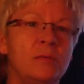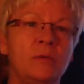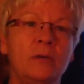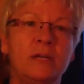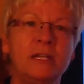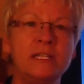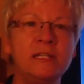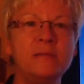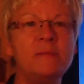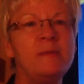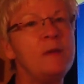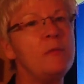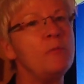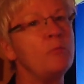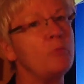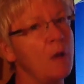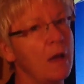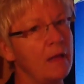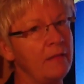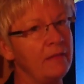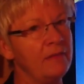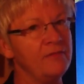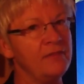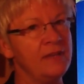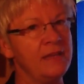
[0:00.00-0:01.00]
wanted to be
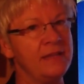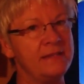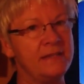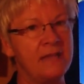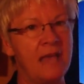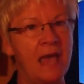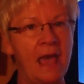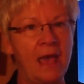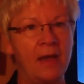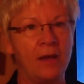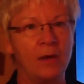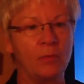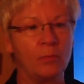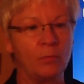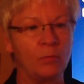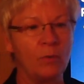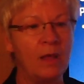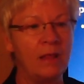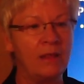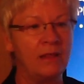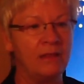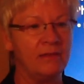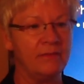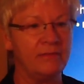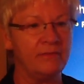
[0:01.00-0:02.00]
relevant
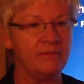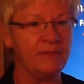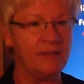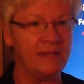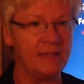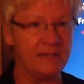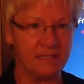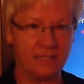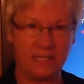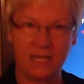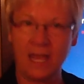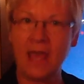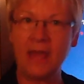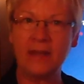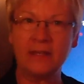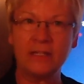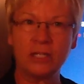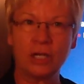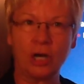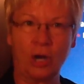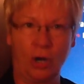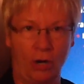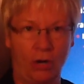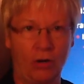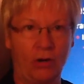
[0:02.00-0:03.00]

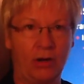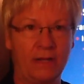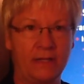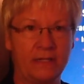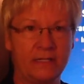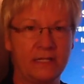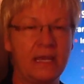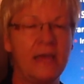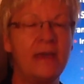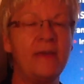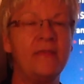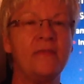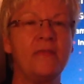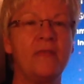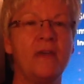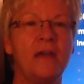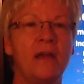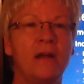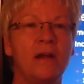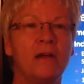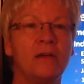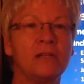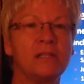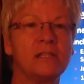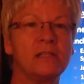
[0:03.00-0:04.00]
and current in
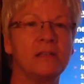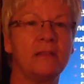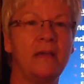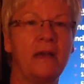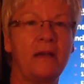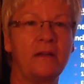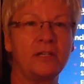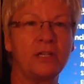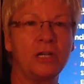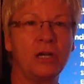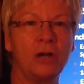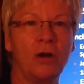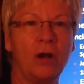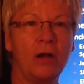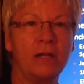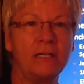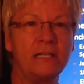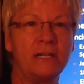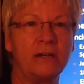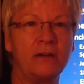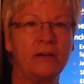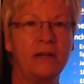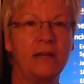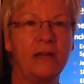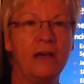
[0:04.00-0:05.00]
their selection
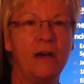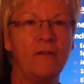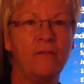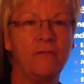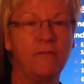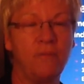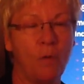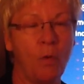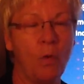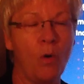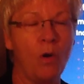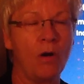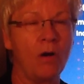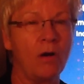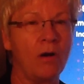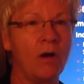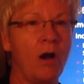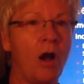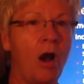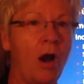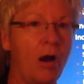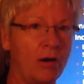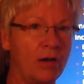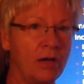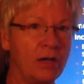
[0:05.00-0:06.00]
criteria for
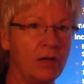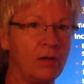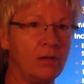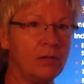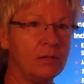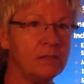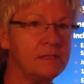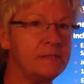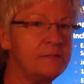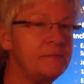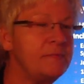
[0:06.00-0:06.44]
articles.